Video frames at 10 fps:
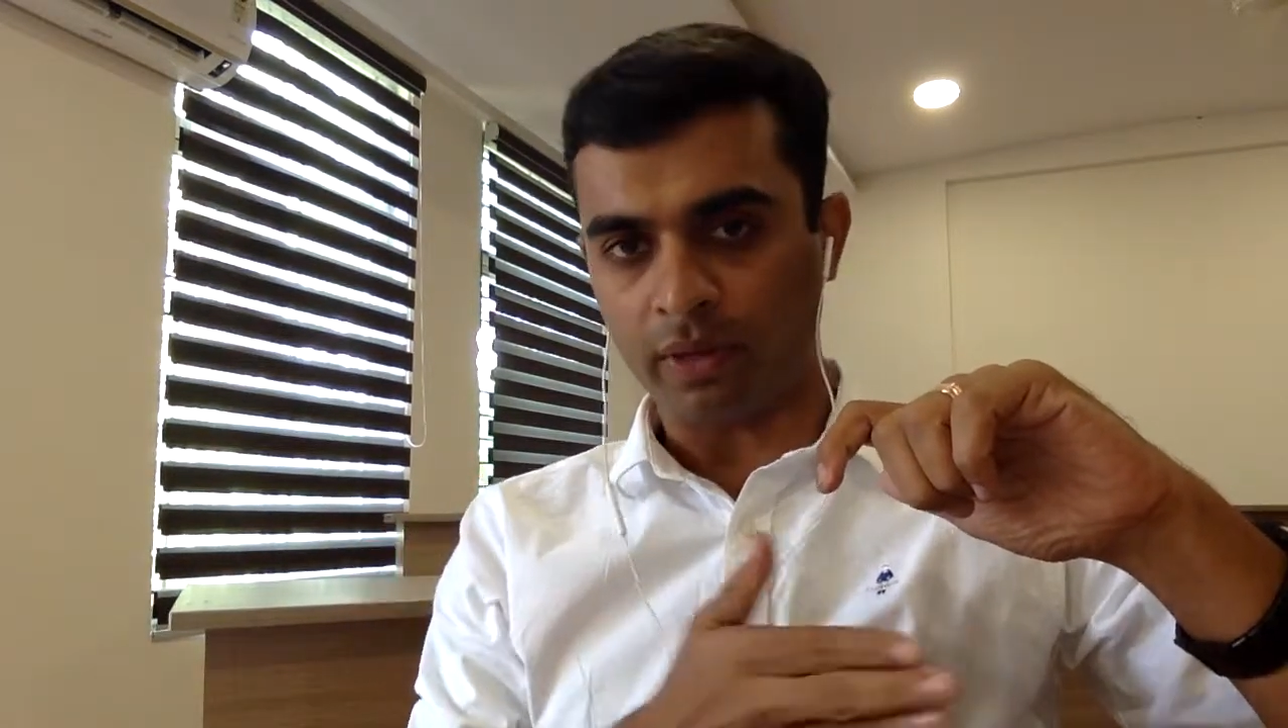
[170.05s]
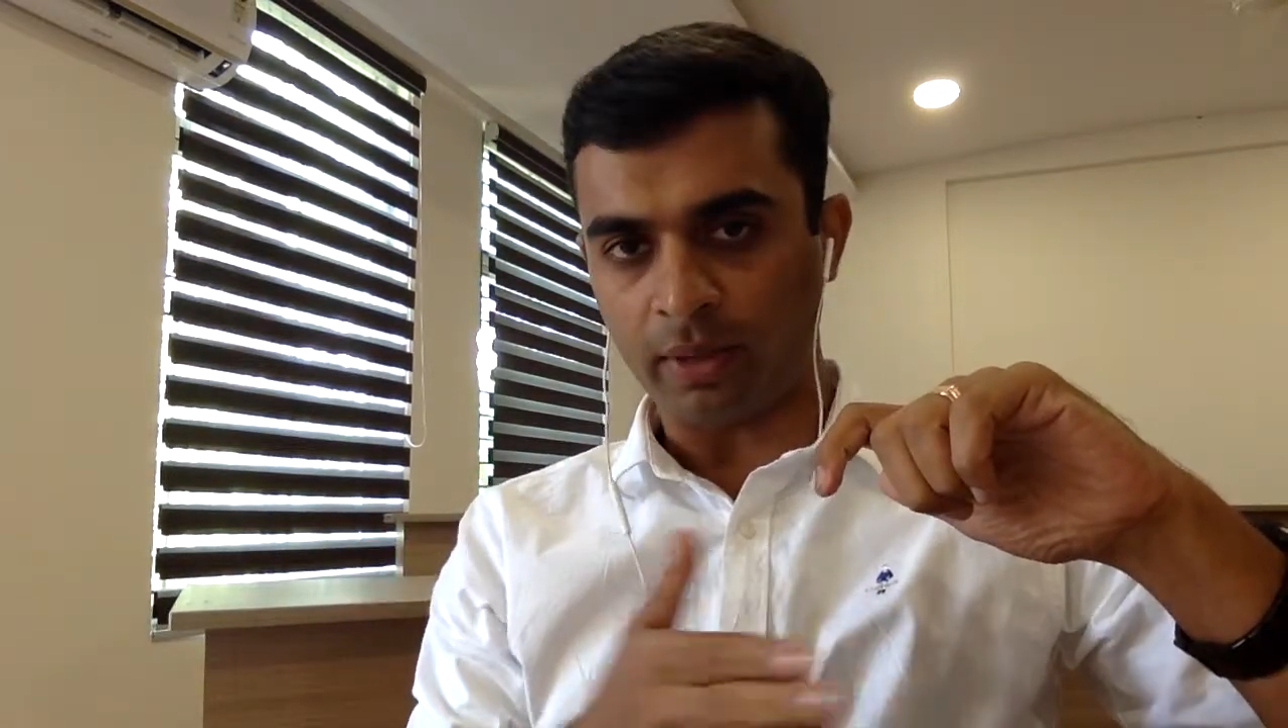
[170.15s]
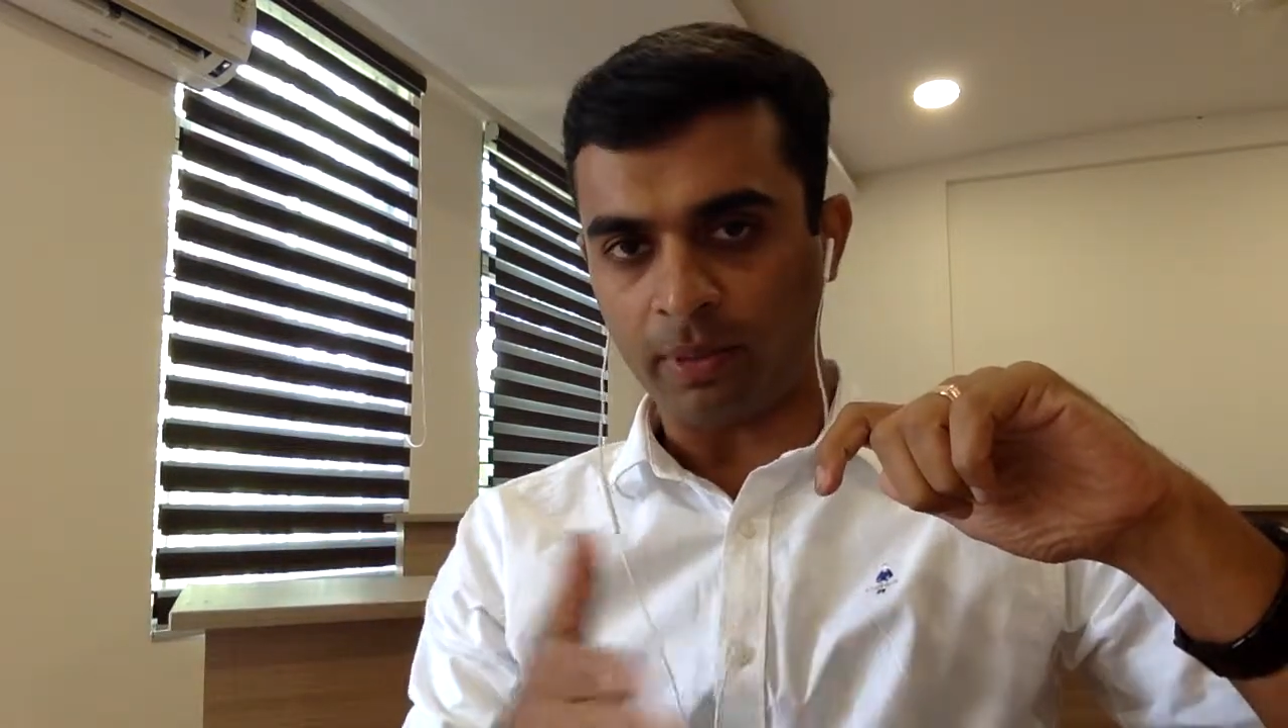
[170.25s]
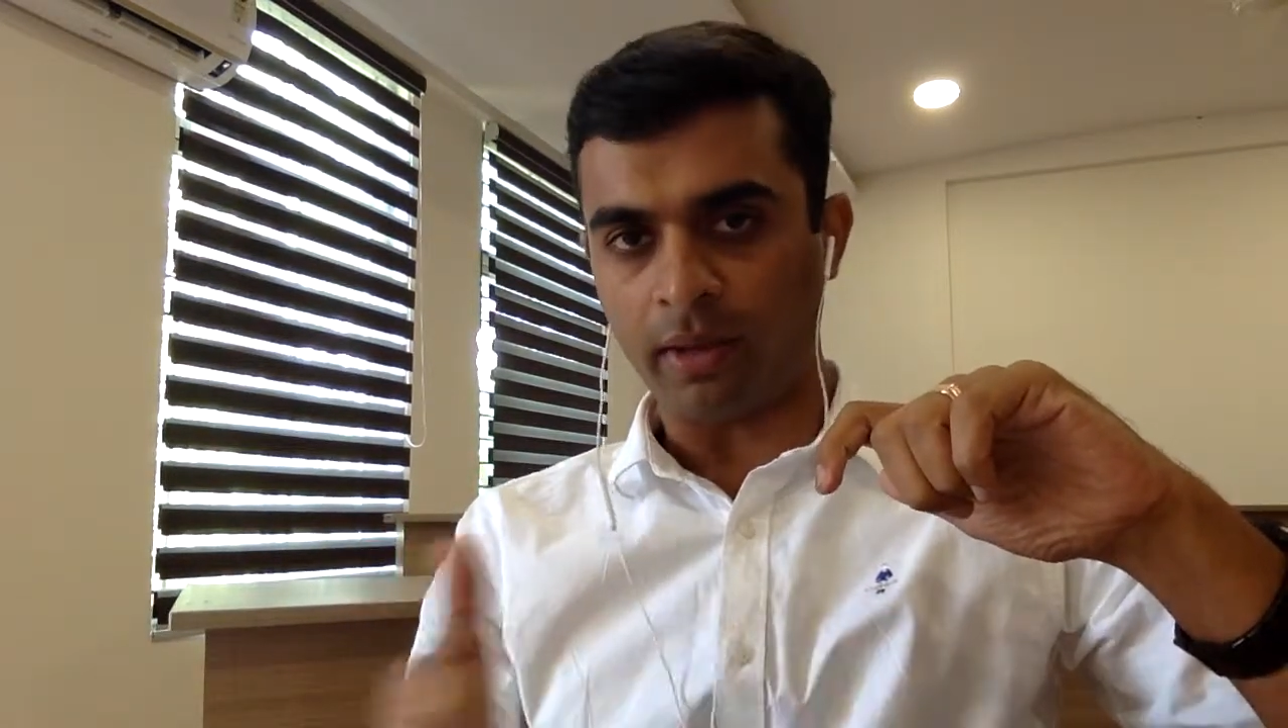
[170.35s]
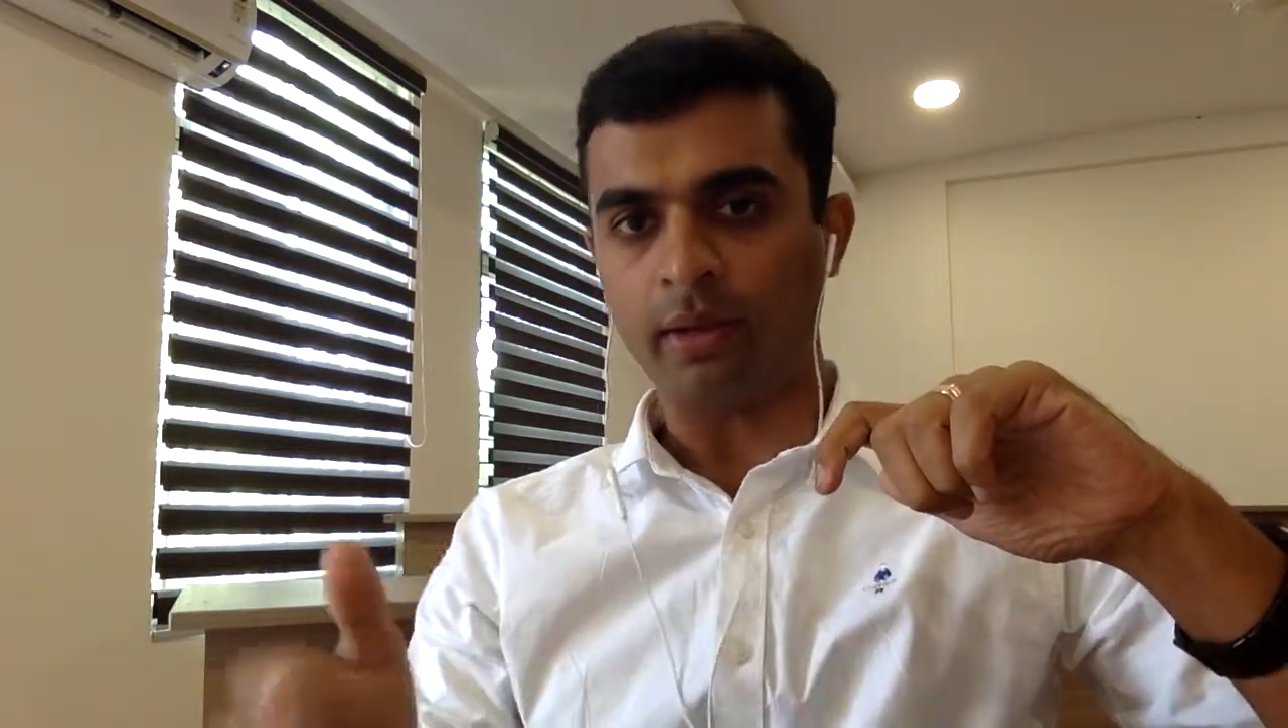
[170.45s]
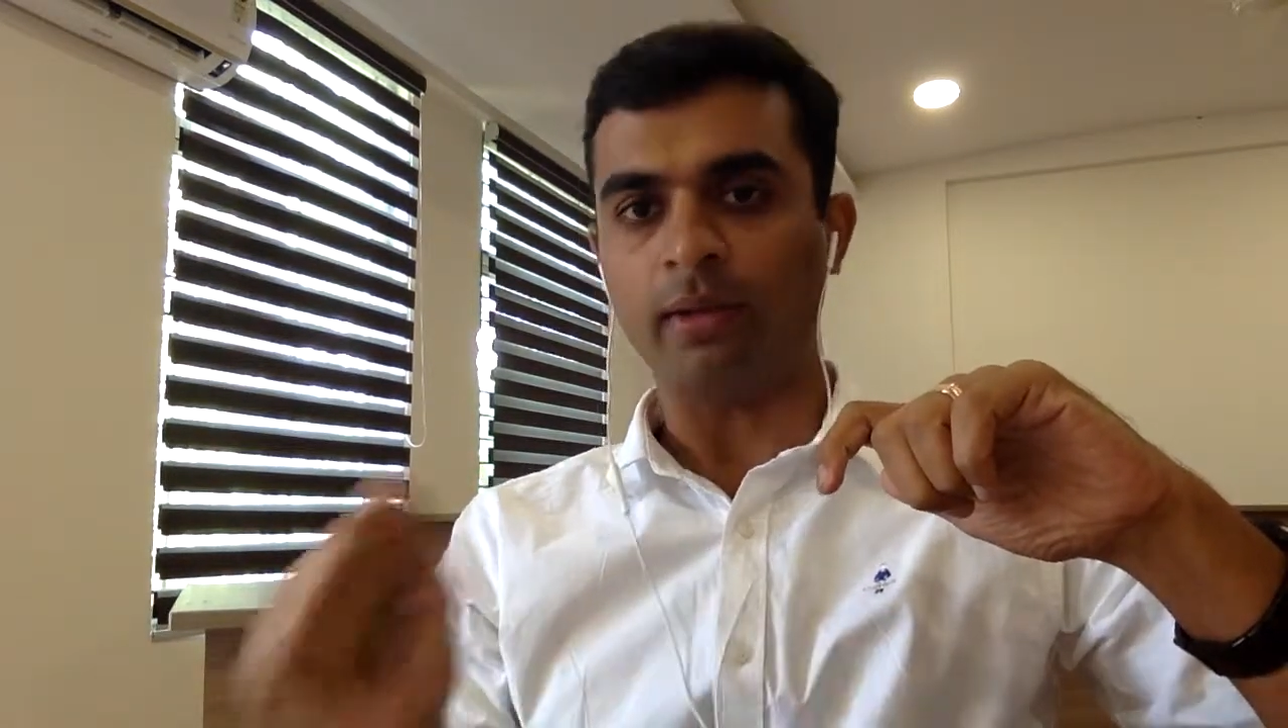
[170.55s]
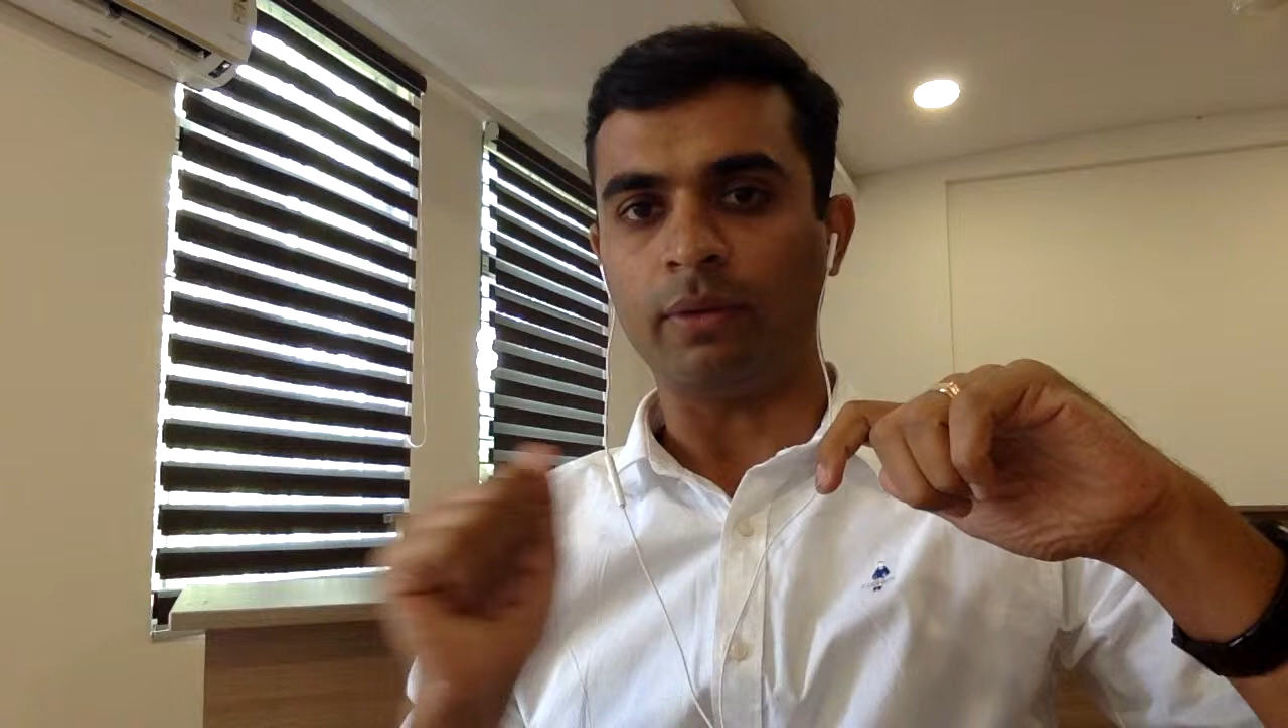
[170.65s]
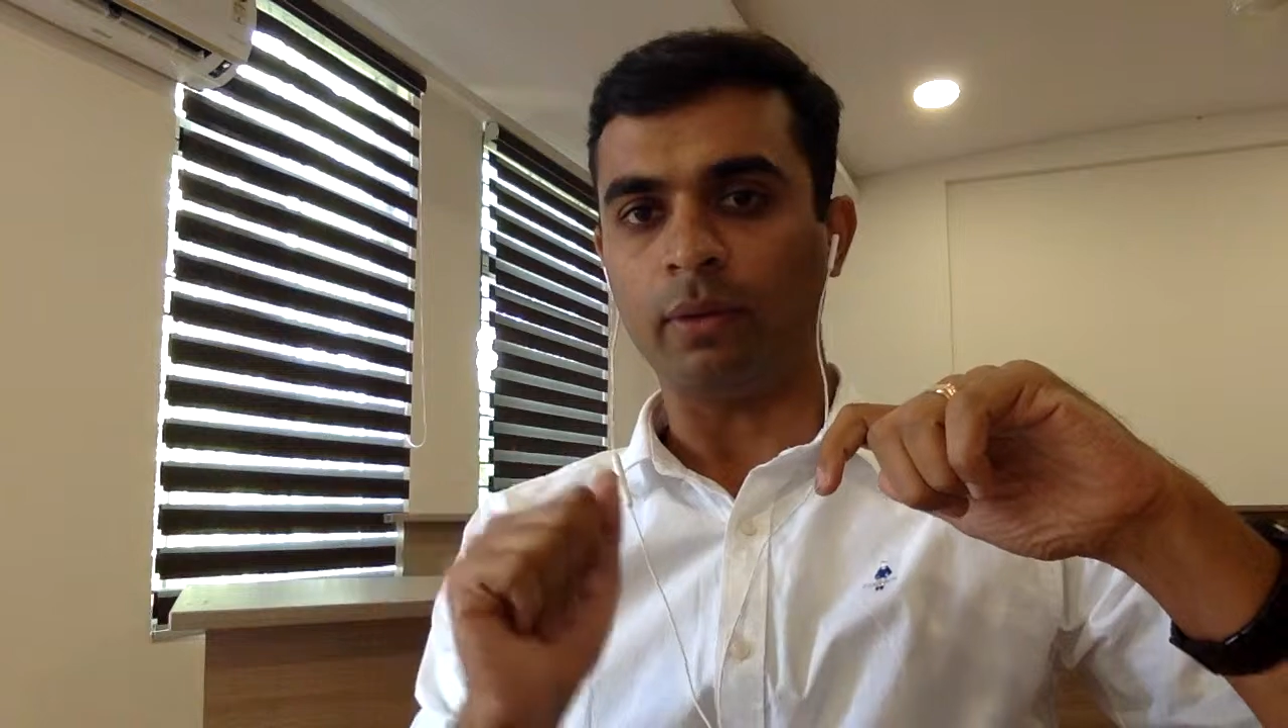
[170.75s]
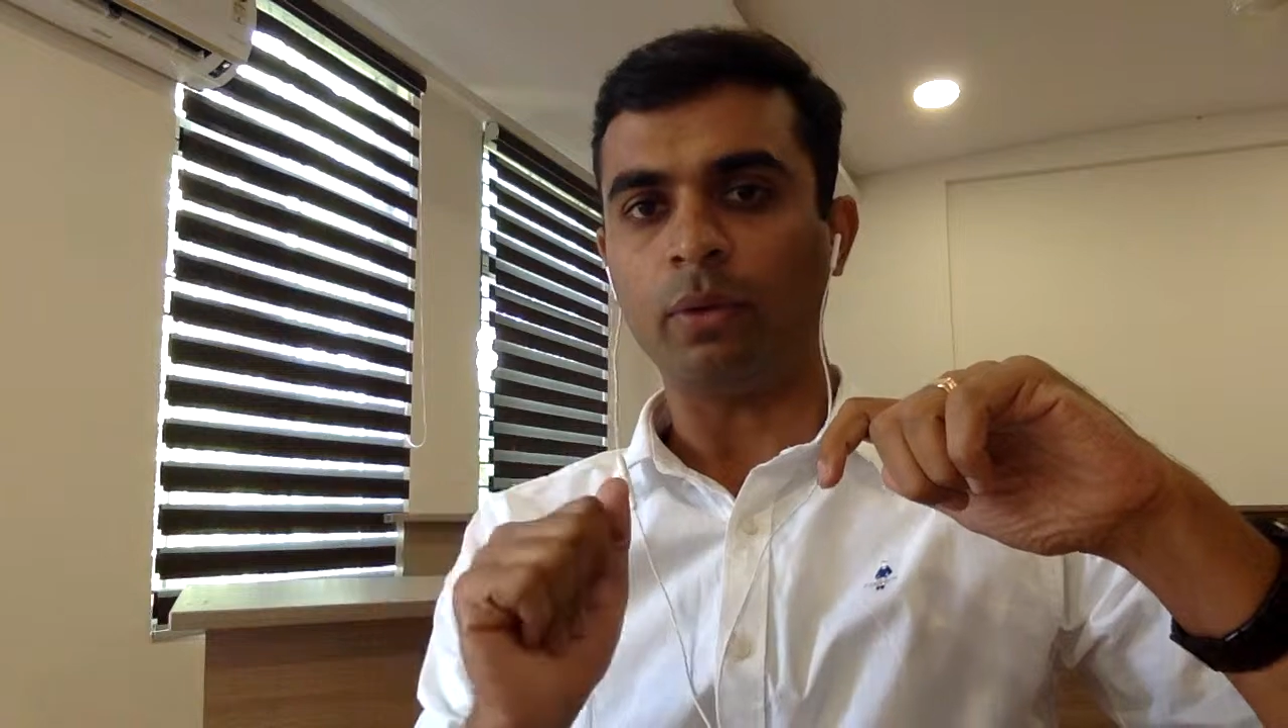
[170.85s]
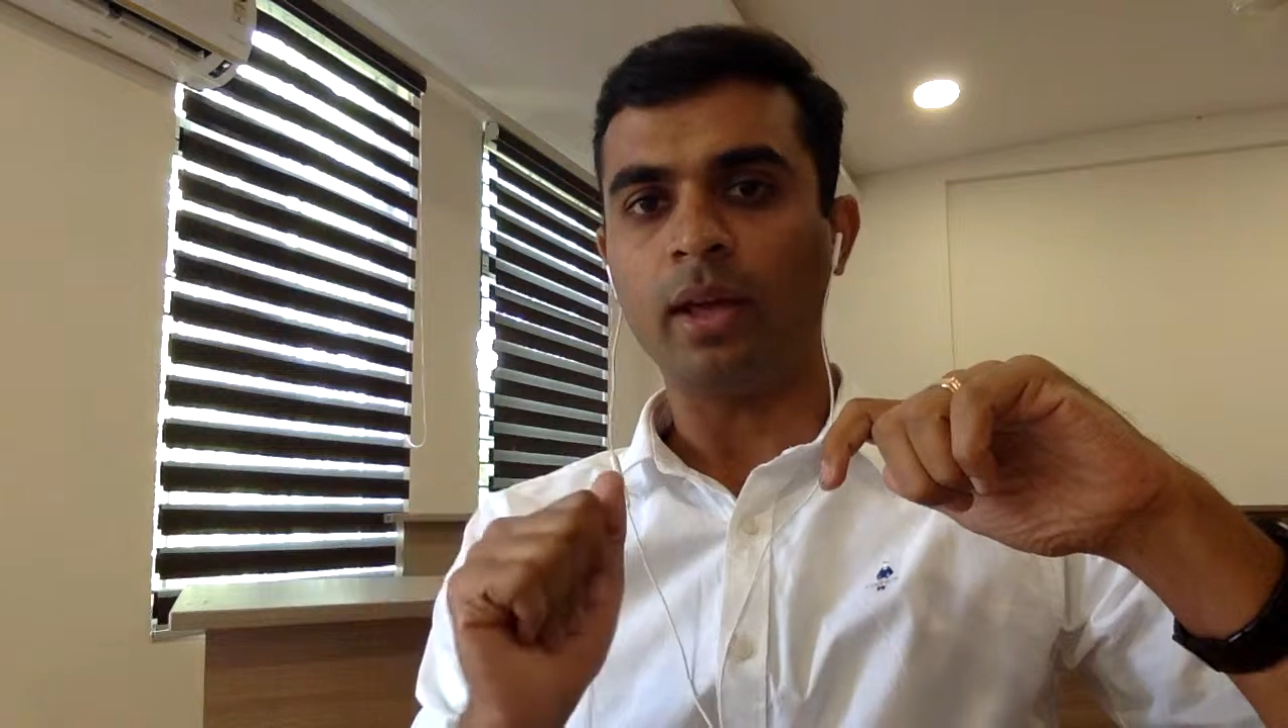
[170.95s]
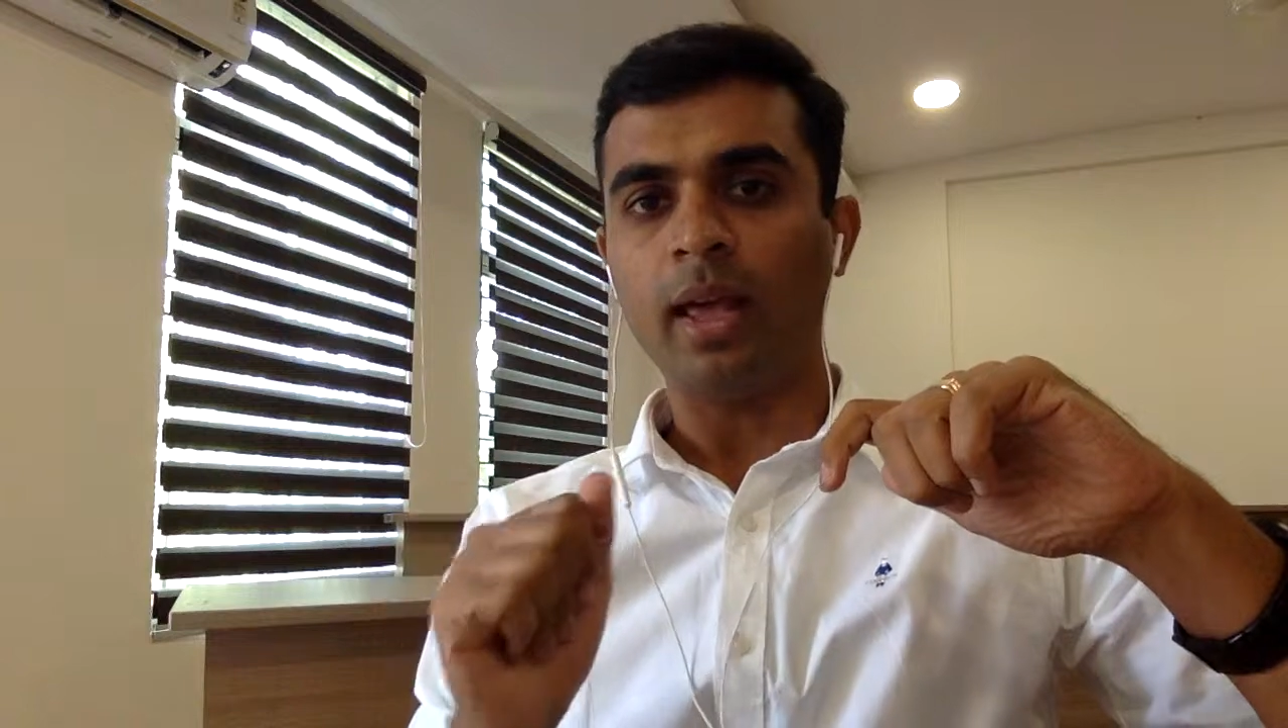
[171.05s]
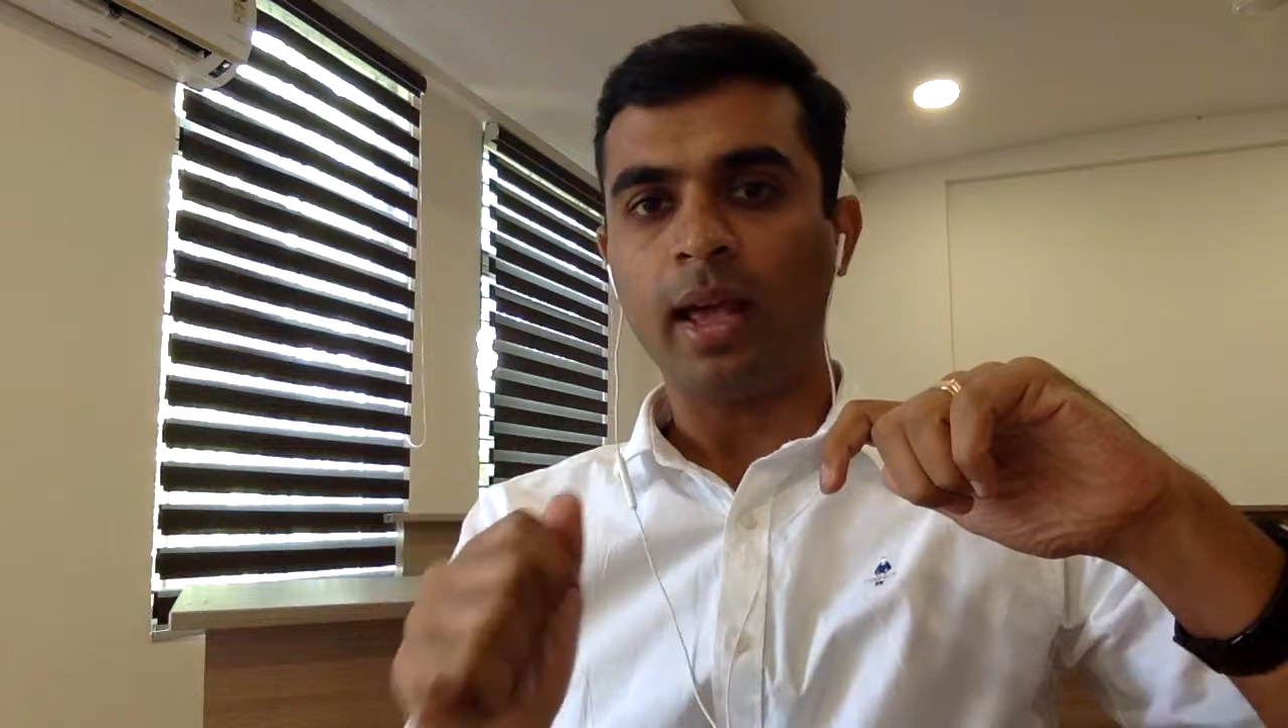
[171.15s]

that particular fruit,